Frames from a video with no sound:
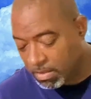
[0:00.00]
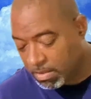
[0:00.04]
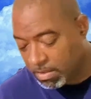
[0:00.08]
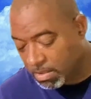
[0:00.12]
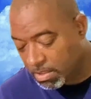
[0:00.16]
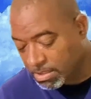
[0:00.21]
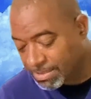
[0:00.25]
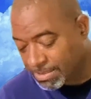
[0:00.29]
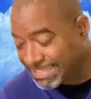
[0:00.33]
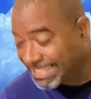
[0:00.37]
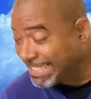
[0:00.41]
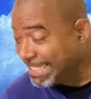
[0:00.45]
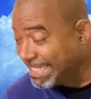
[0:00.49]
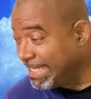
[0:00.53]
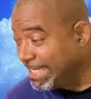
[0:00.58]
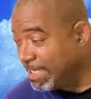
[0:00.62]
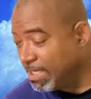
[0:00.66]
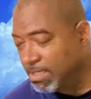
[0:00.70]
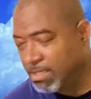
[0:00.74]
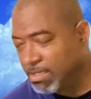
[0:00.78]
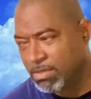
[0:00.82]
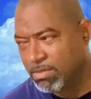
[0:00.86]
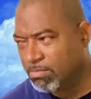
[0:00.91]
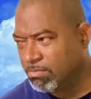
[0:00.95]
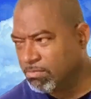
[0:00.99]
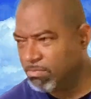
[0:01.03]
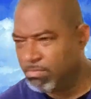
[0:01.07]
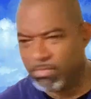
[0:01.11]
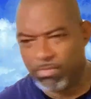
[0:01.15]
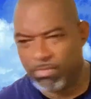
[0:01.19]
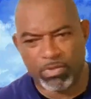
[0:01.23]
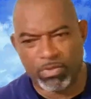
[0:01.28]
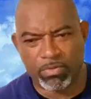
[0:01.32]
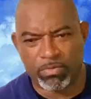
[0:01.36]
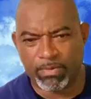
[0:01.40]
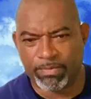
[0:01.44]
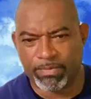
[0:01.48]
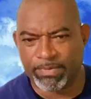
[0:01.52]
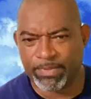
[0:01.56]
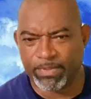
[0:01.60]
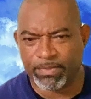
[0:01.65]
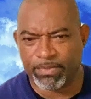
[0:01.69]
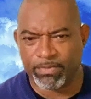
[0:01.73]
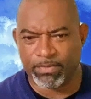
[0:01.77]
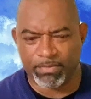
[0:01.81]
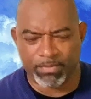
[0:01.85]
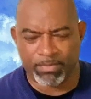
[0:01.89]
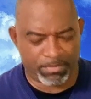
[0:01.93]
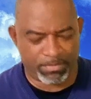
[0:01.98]
see,
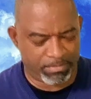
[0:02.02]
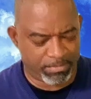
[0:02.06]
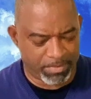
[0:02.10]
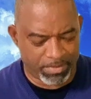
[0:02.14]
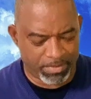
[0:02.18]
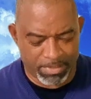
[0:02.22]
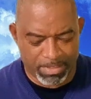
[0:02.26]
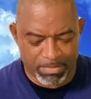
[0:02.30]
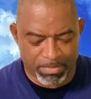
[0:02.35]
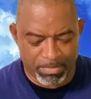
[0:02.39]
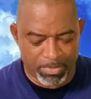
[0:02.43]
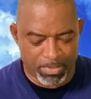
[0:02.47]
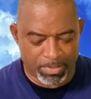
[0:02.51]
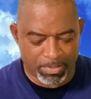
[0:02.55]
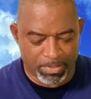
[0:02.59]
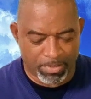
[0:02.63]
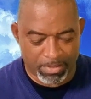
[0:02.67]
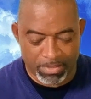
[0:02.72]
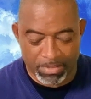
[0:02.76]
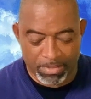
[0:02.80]
no, come on.